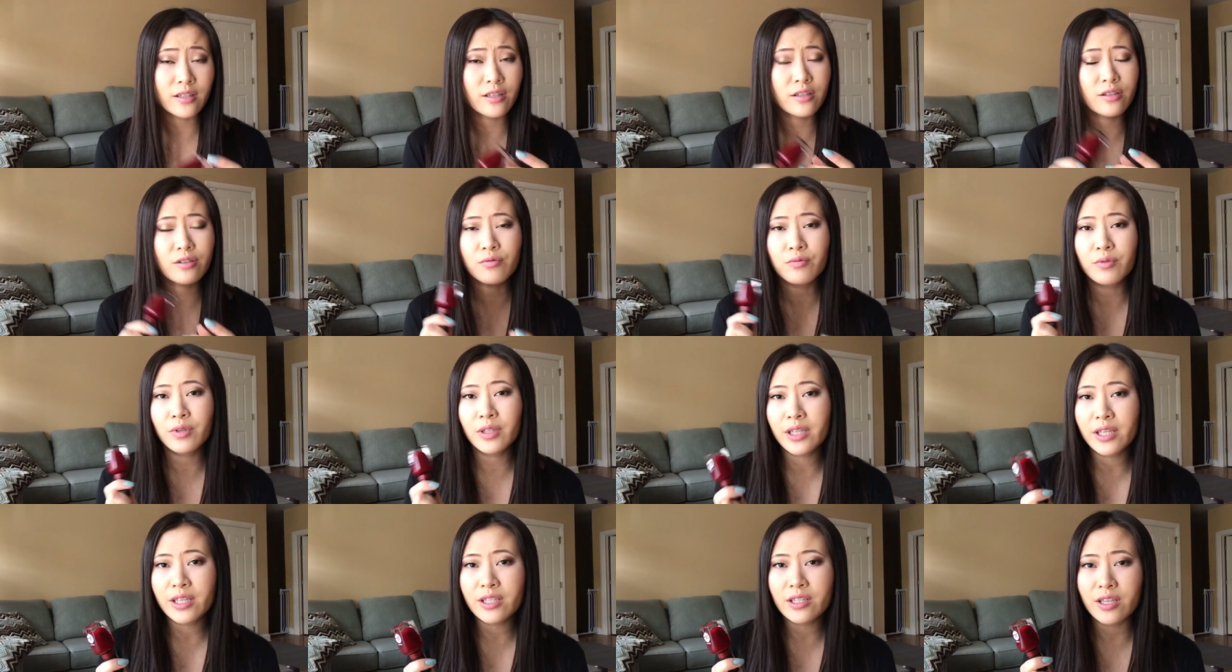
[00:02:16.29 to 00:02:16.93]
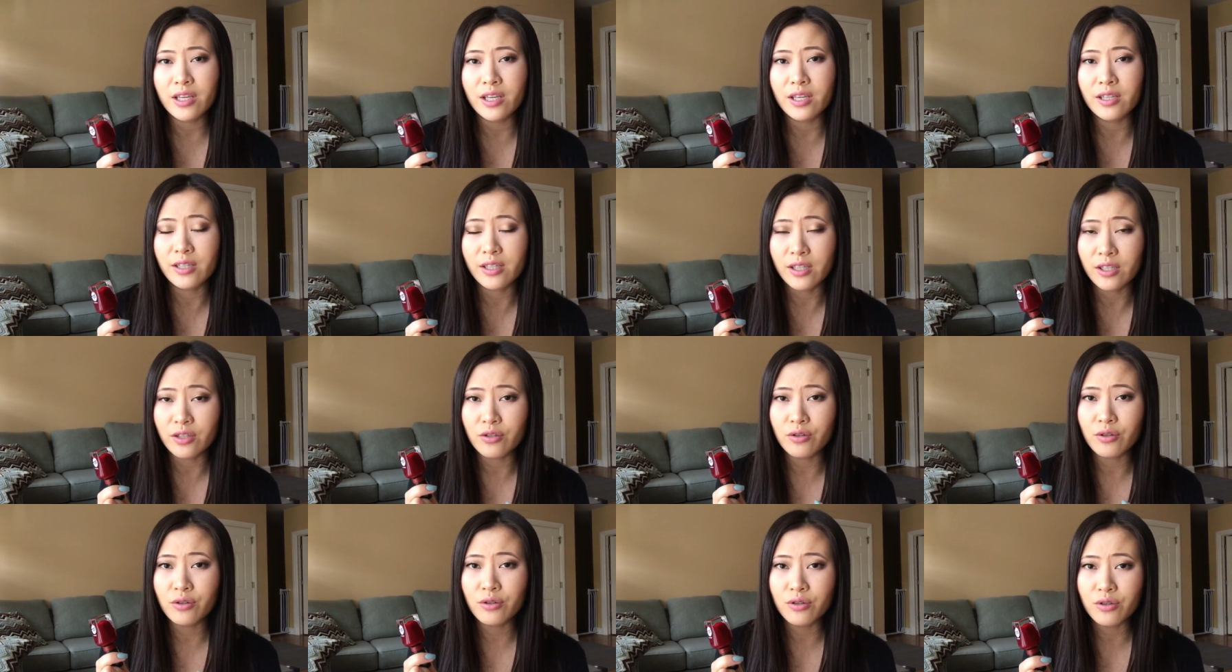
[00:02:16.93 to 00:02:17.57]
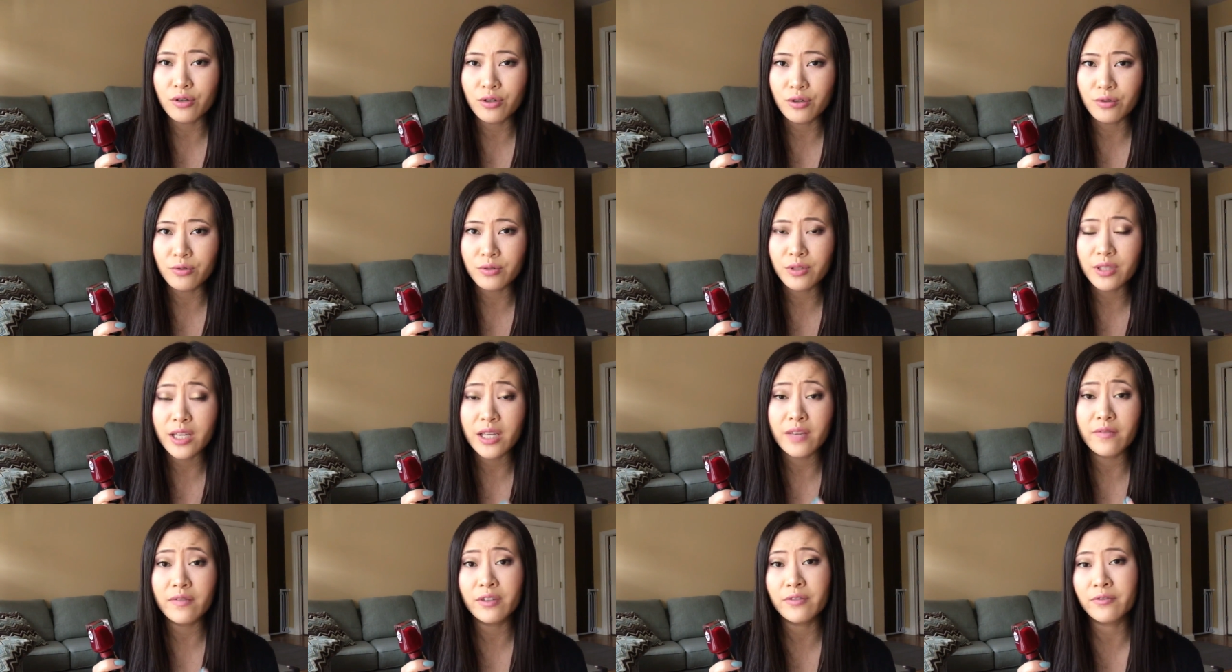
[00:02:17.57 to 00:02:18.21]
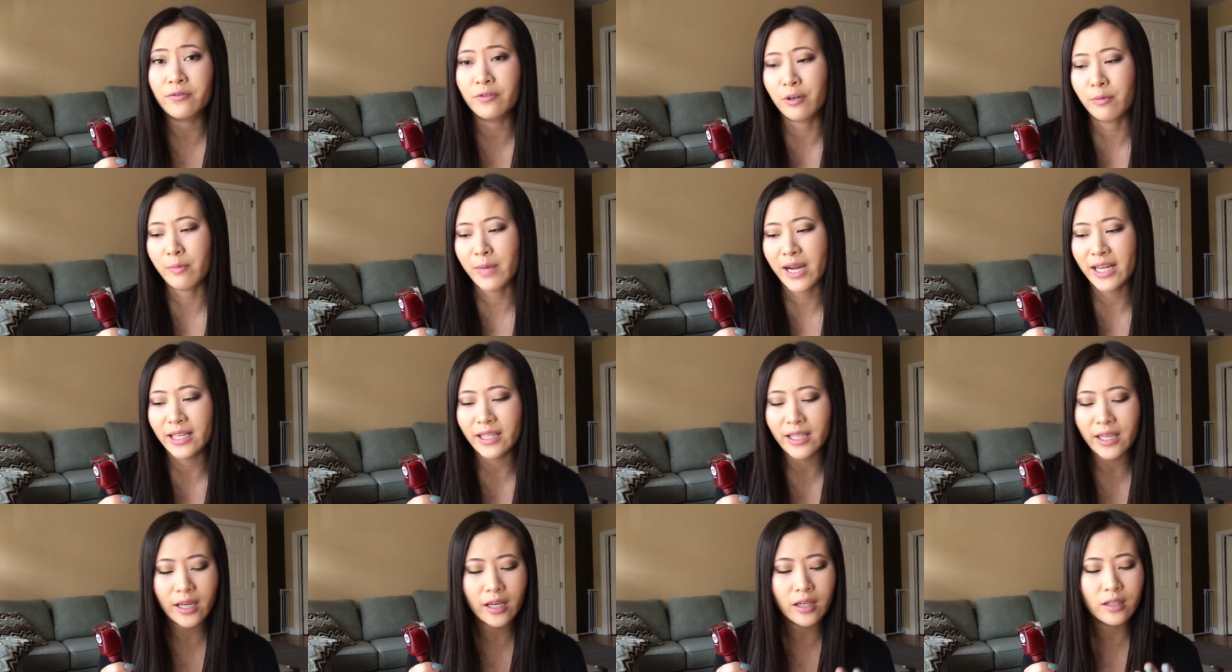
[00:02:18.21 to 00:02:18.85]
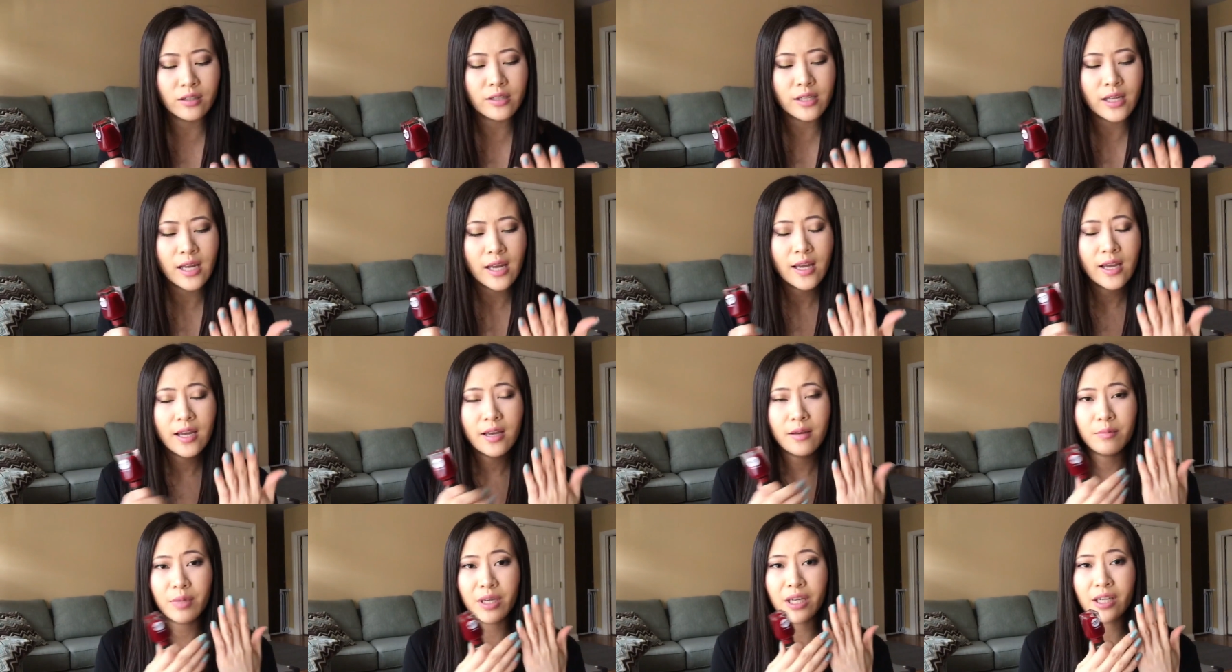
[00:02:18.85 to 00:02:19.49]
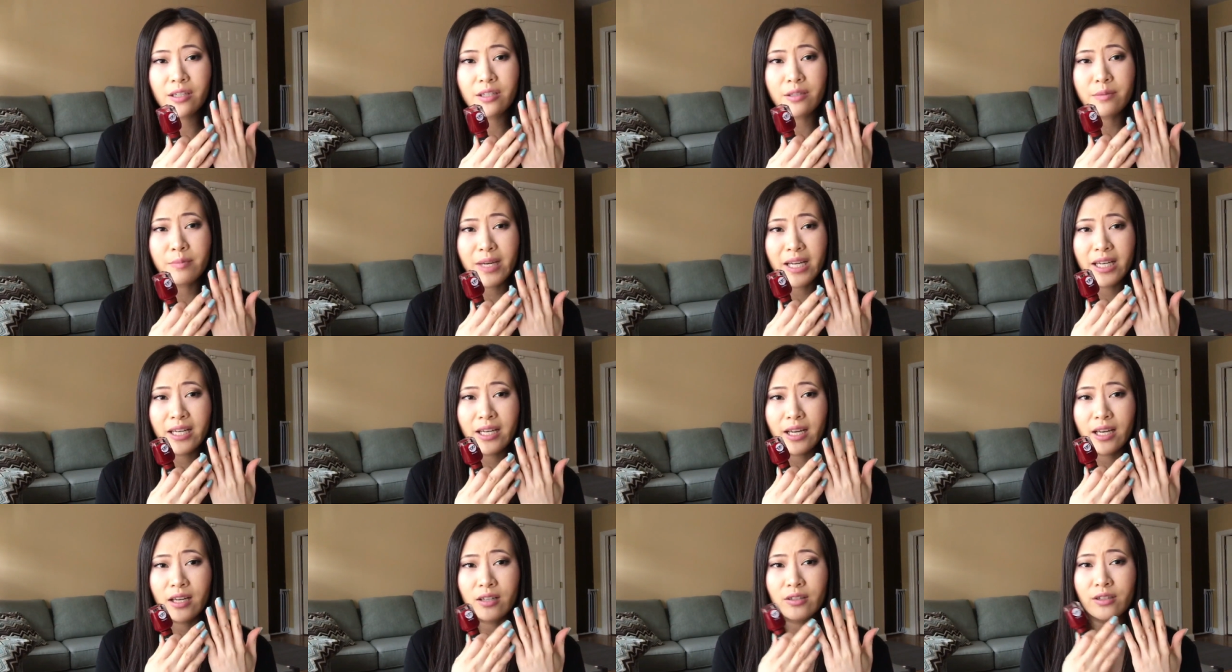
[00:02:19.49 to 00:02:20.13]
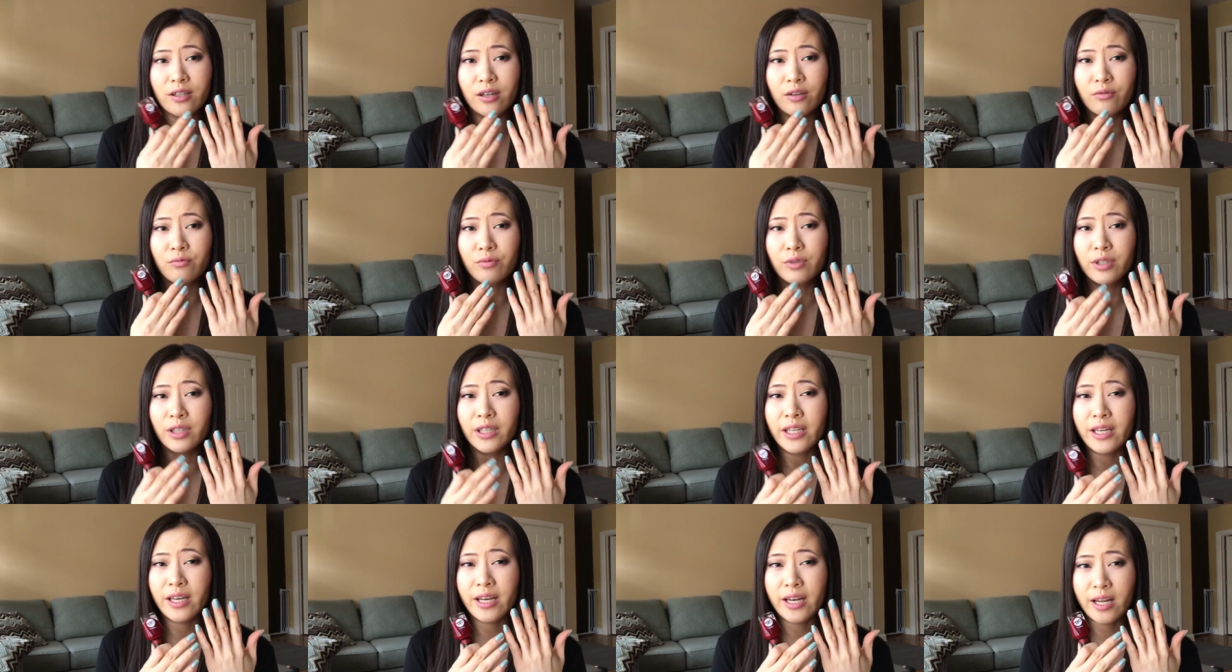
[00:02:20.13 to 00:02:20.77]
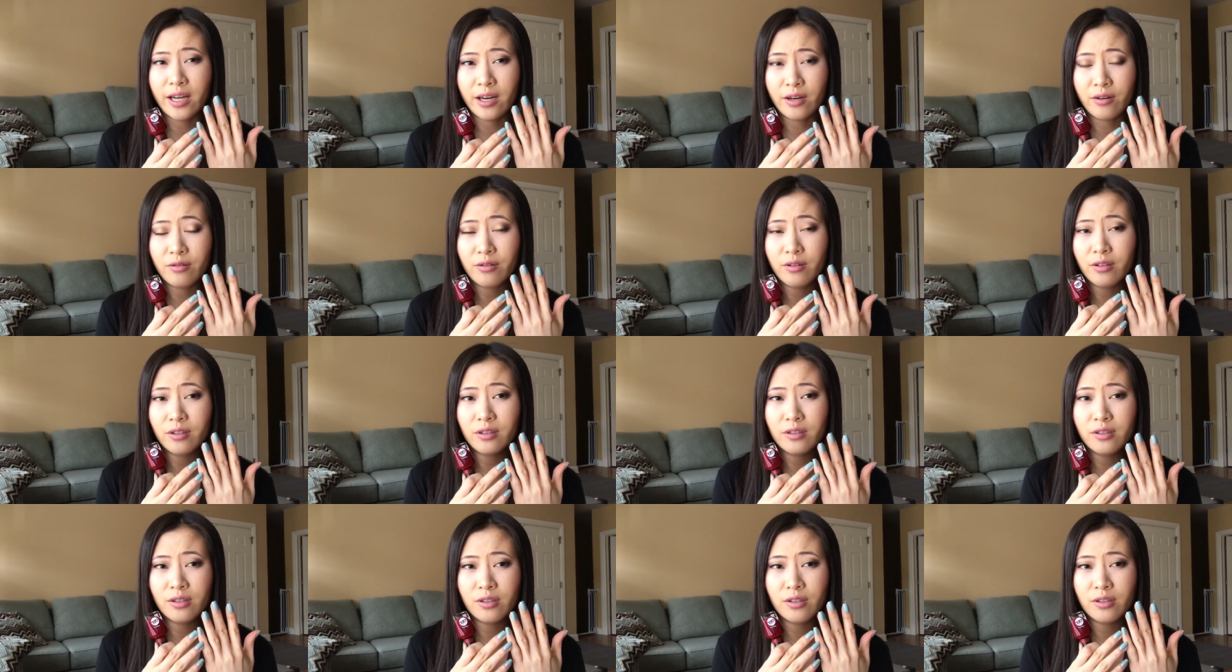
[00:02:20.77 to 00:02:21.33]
It's really easy to use even for my nails because my nails are really narrow.